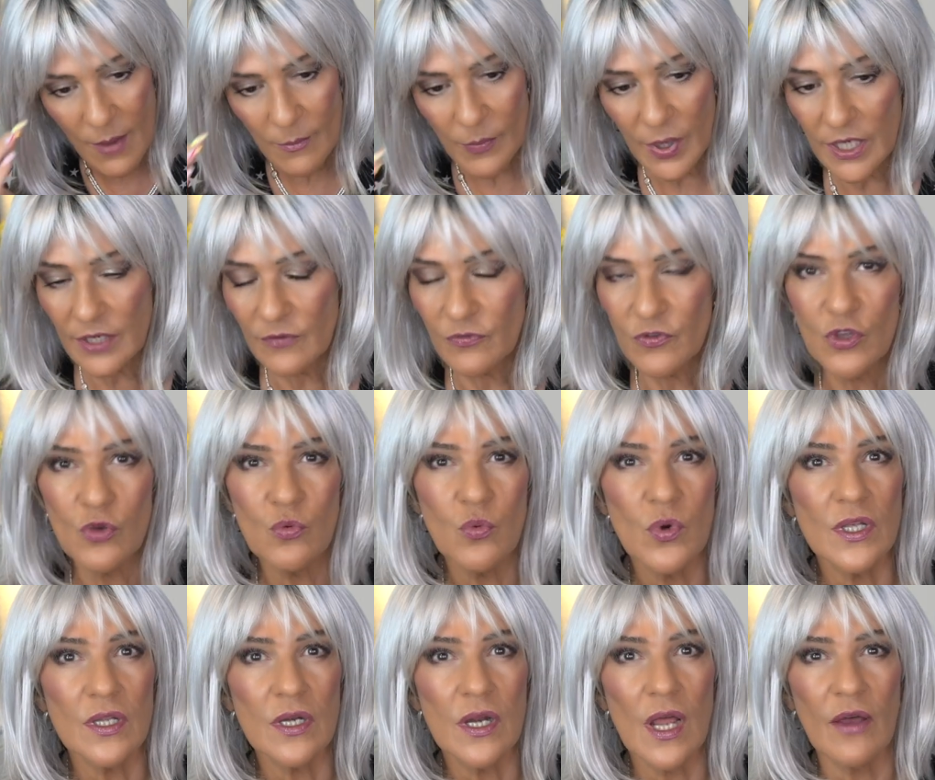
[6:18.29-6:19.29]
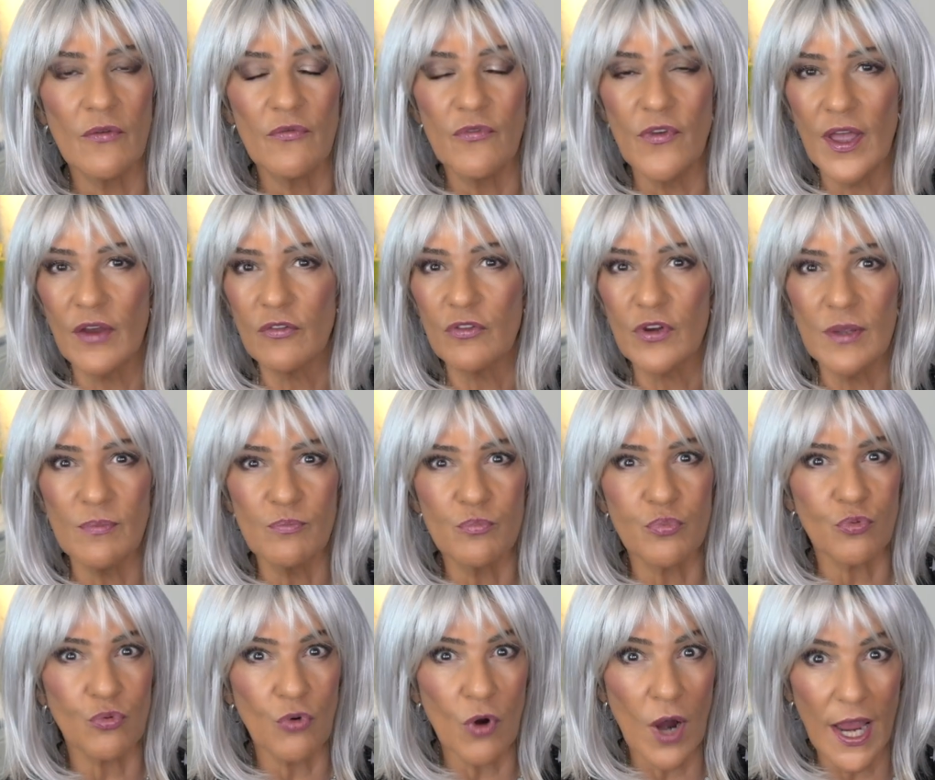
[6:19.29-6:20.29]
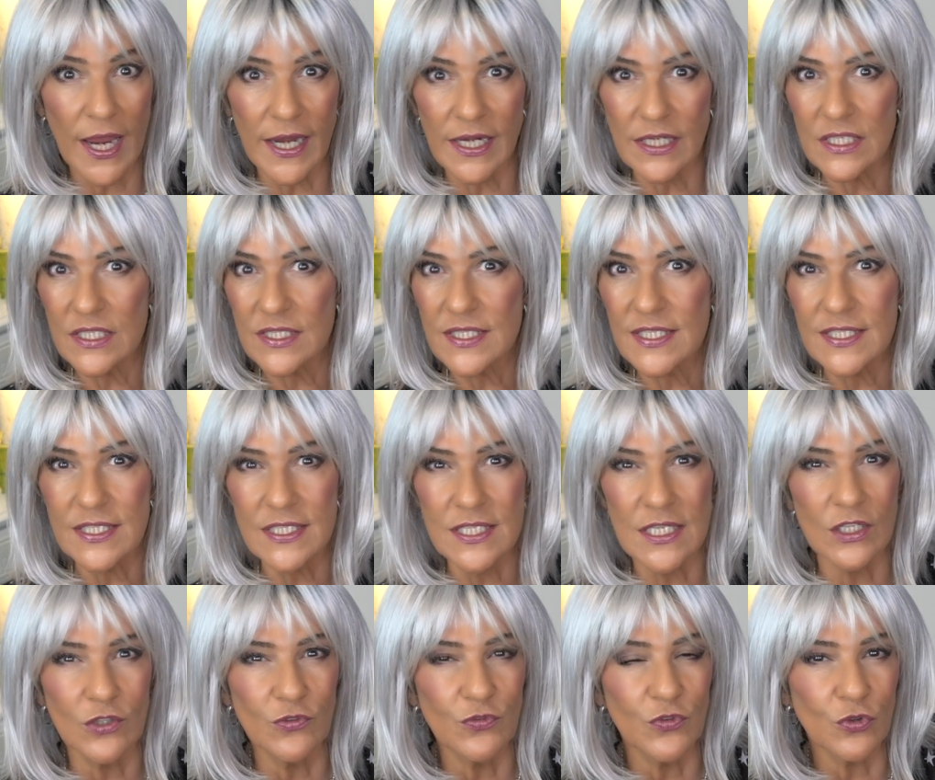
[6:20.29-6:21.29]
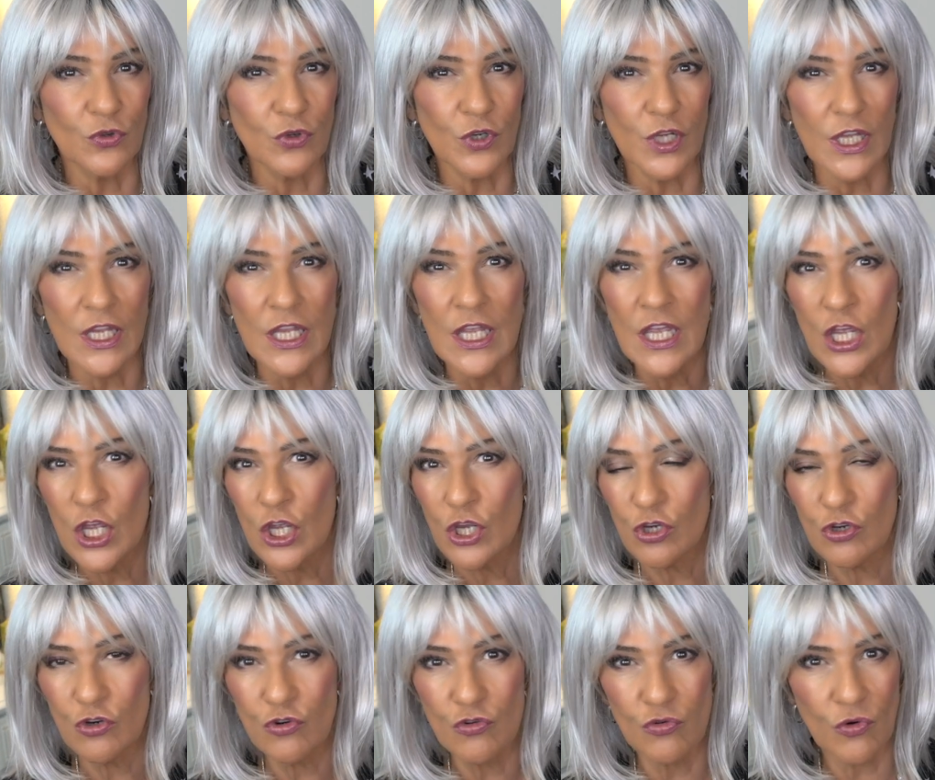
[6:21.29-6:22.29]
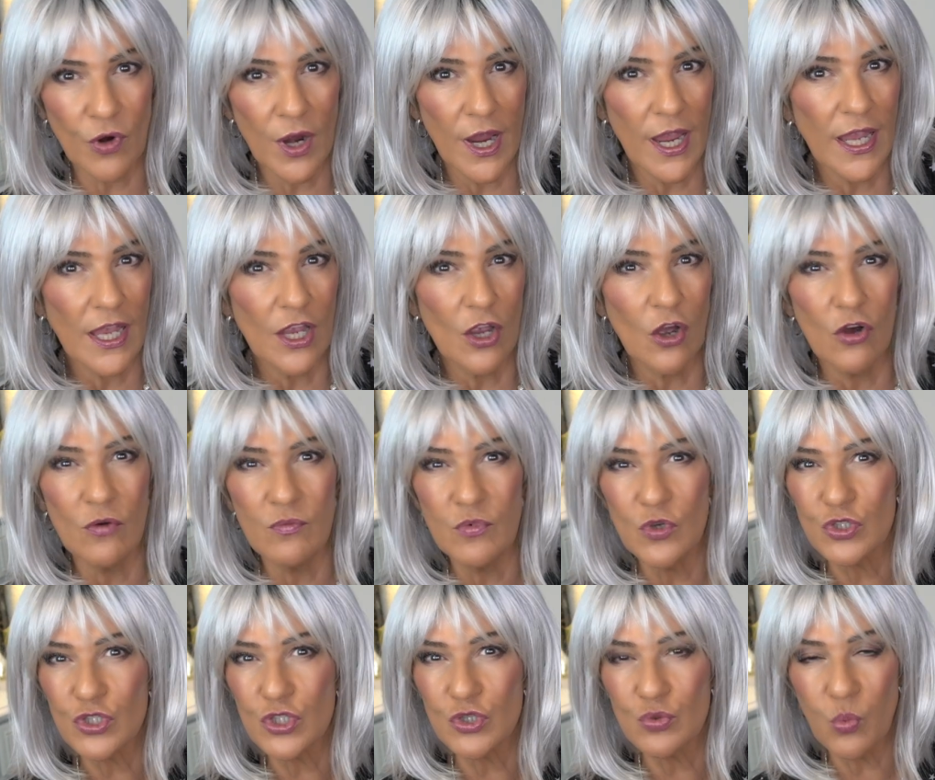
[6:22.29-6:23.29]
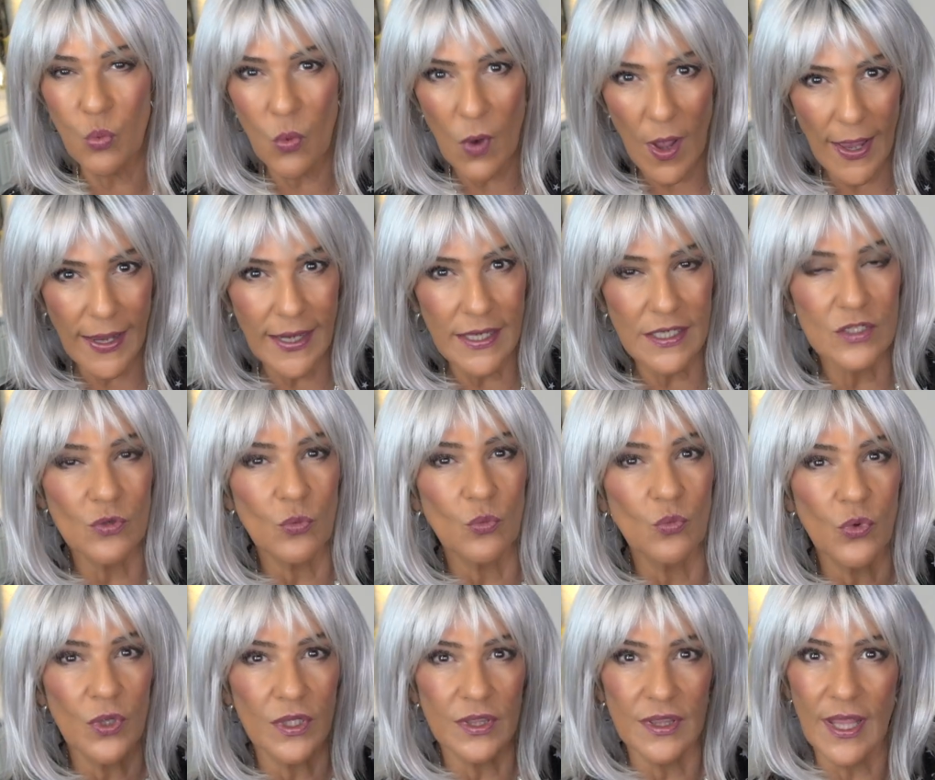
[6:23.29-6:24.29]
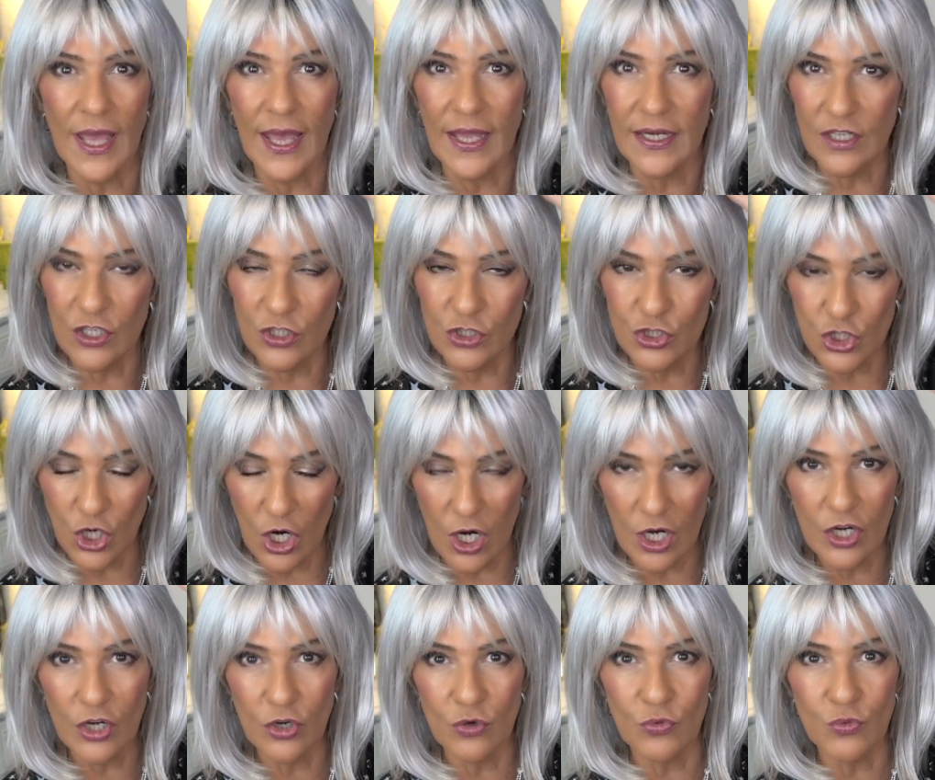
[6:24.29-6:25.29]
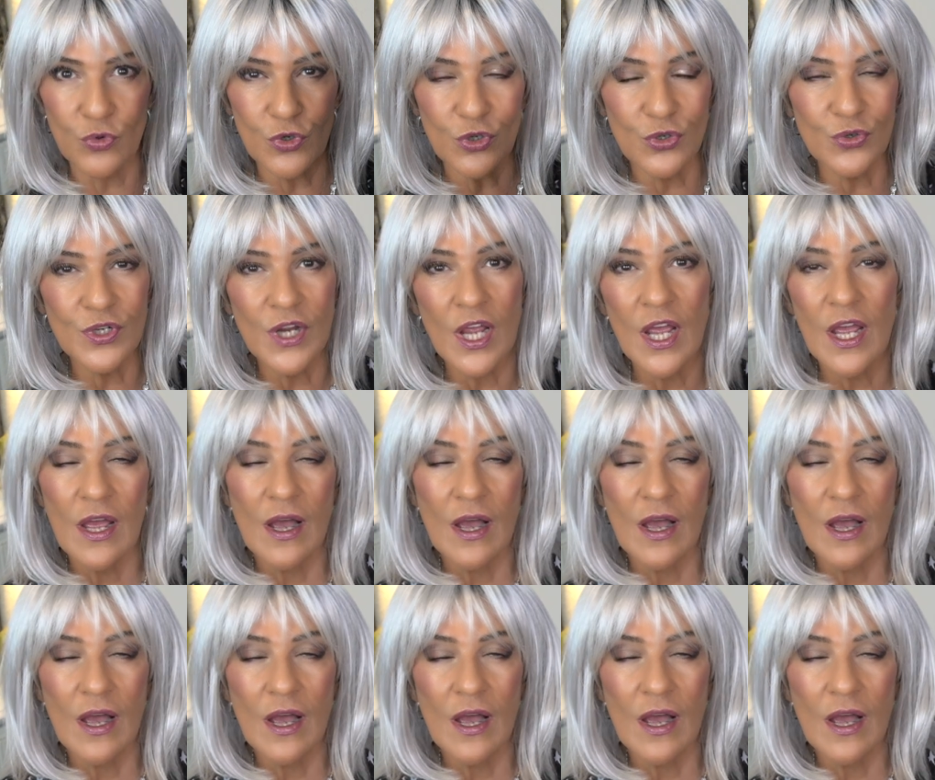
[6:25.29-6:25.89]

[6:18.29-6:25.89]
But if you want a very bright, silvery gray, almost white with that darker root,